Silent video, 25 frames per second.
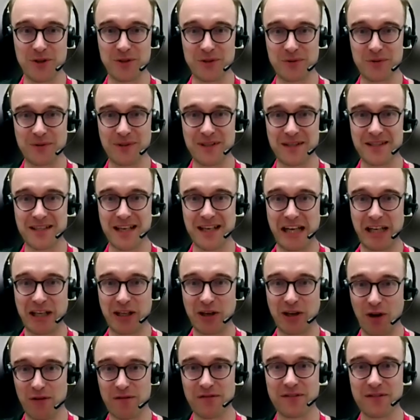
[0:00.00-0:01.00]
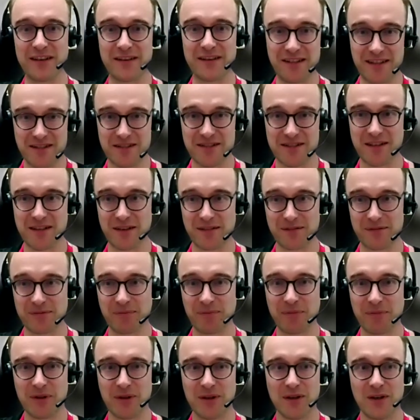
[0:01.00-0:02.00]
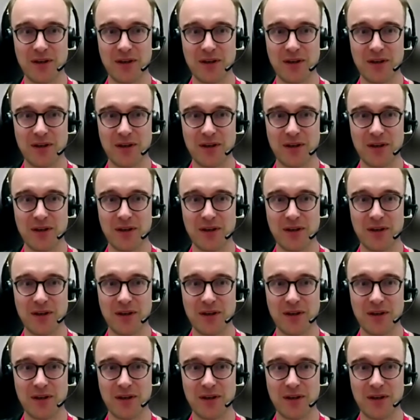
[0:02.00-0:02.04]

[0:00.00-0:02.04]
model and saying, go find this stuff.